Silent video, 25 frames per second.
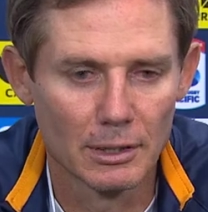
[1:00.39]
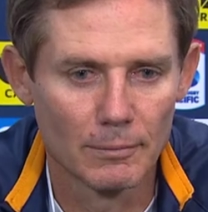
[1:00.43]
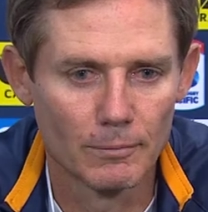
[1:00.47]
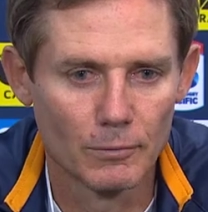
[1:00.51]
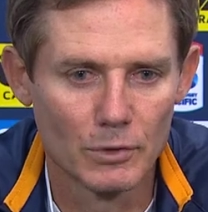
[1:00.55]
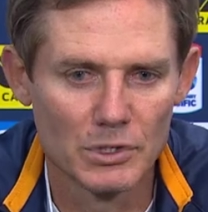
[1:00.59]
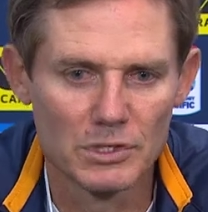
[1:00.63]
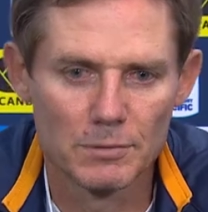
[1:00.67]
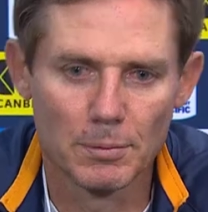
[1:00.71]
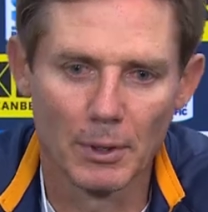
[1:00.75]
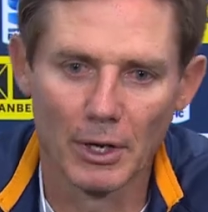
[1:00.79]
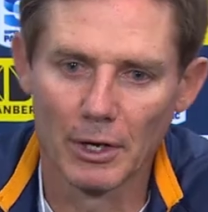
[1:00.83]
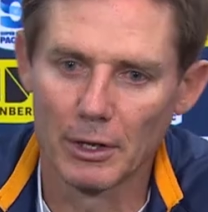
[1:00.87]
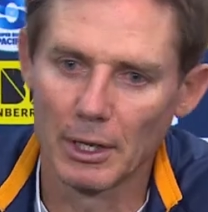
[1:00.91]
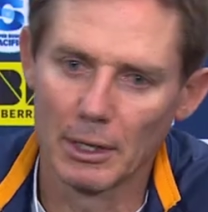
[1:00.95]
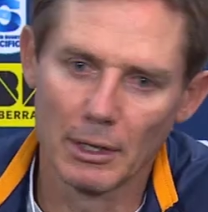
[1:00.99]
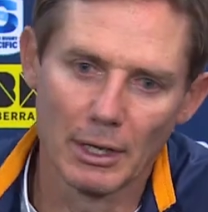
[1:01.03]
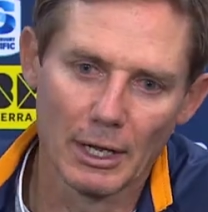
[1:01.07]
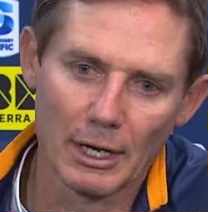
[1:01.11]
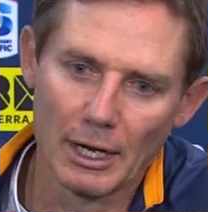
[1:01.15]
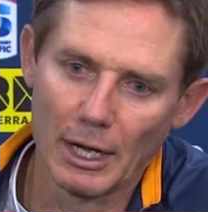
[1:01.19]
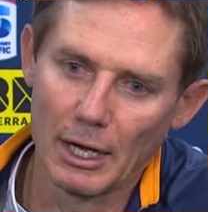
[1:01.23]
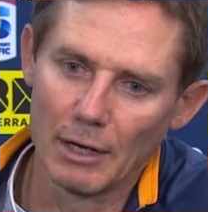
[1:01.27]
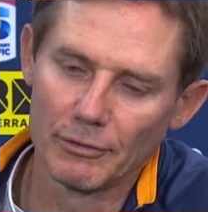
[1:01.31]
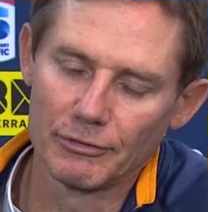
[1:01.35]
We'd spoke
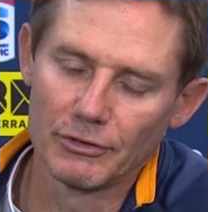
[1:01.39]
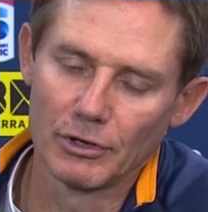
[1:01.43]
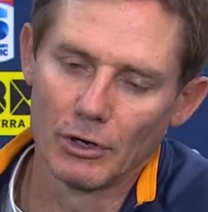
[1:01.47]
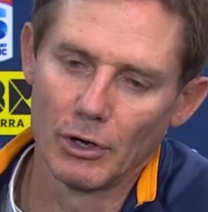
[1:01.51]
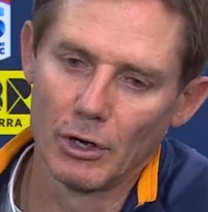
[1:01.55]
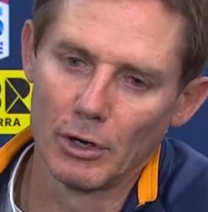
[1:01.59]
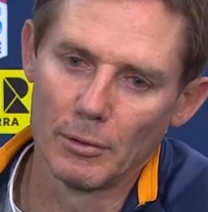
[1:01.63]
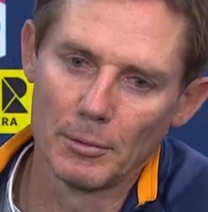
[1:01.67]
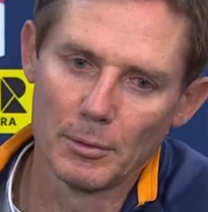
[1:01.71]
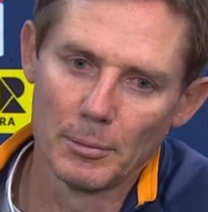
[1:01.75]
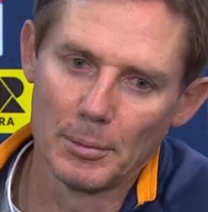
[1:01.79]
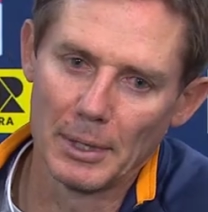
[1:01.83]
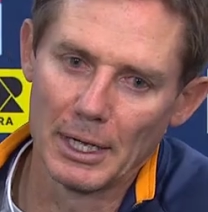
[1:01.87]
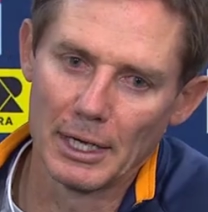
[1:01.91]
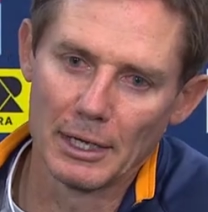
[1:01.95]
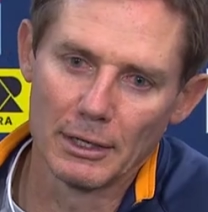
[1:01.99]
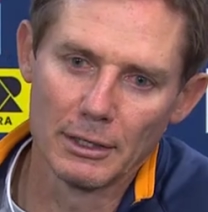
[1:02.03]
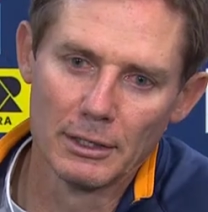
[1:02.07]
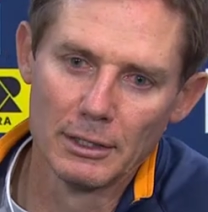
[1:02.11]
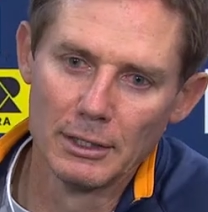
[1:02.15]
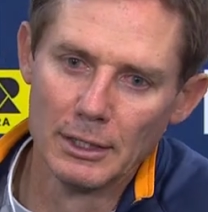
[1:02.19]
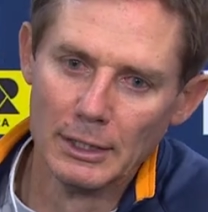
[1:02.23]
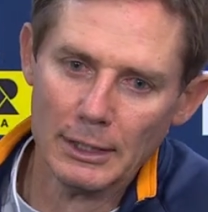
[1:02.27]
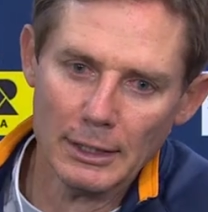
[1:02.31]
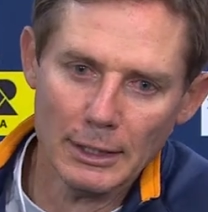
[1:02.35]
at half-time about
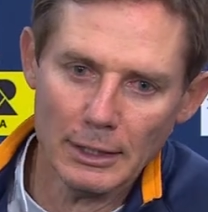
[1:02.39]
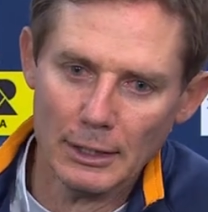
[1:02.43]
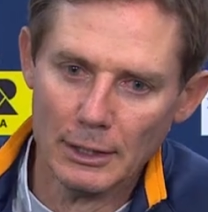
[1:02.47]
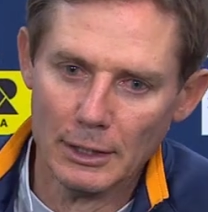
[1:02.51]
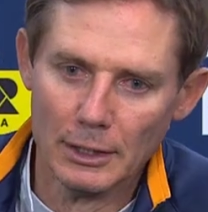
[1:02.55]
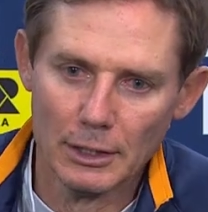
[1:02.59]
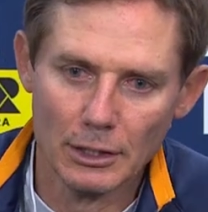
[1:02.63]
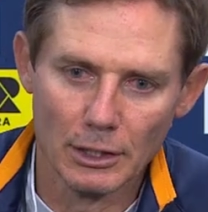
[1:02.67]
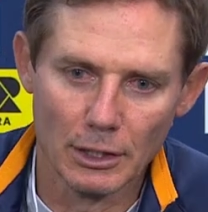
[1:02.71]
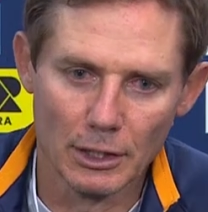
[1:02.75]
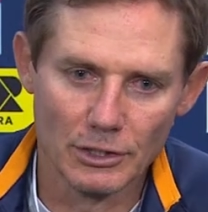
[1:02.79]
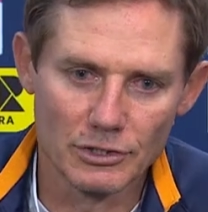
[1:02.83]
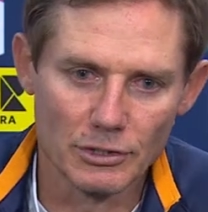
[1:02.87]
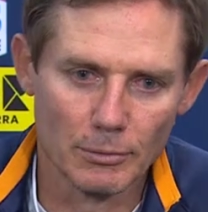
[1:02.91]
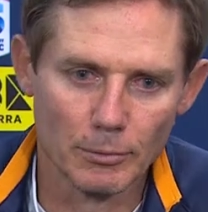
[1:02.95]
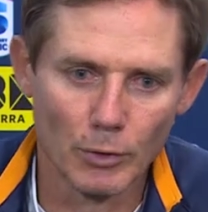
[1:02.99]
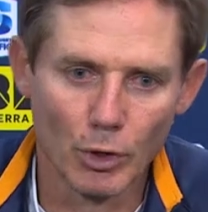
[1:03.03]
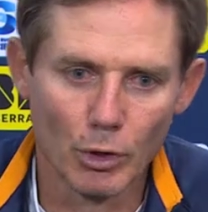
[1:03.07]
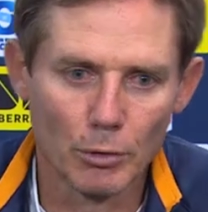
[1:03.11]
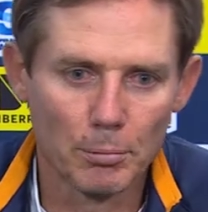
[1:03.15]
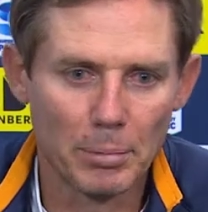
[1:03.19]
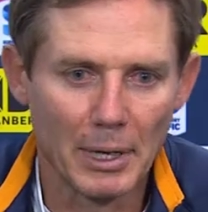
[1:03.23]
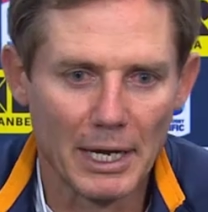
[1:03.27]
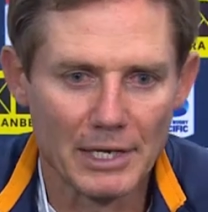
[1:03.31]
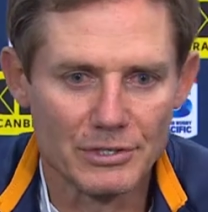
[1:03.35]
some
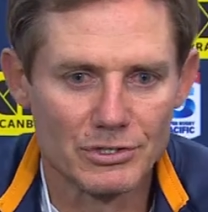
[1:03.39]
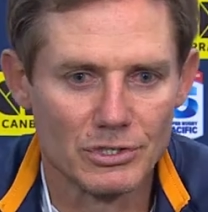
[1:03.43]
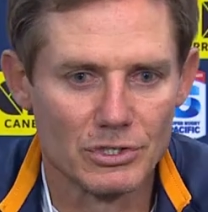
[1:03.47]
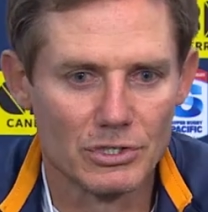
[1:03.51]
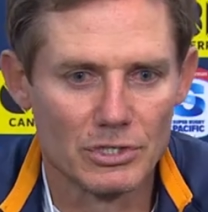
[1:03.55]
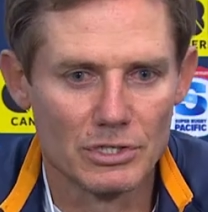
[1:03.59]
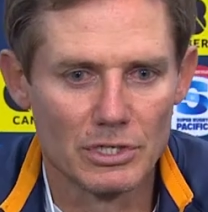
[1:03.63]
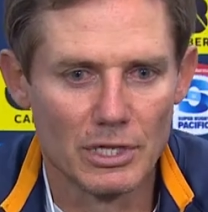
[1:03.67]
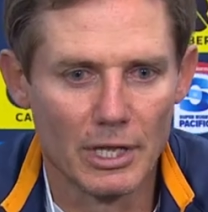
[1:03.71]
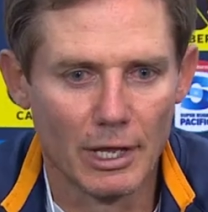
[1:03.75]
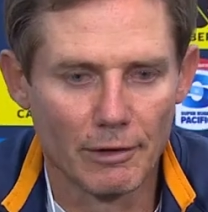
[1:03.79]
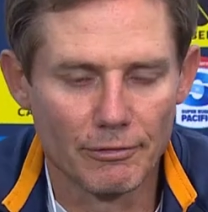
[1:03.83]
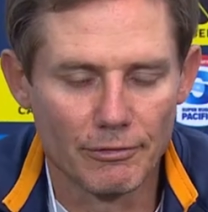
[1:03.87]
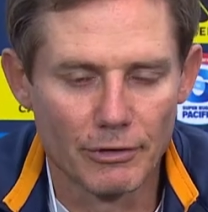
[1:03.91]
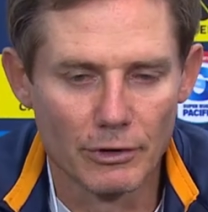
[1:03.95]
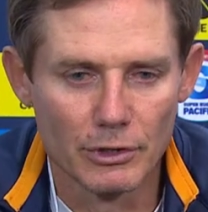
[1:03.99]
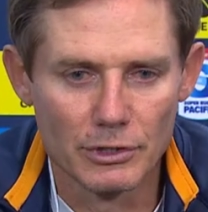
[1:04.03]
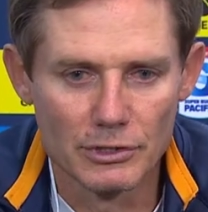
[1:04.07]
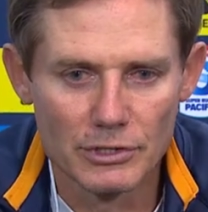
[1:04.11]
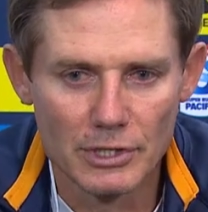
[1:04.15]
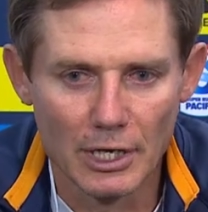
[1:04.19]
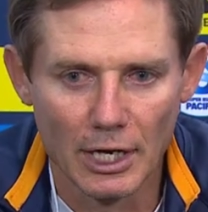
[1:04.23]
long passages in that first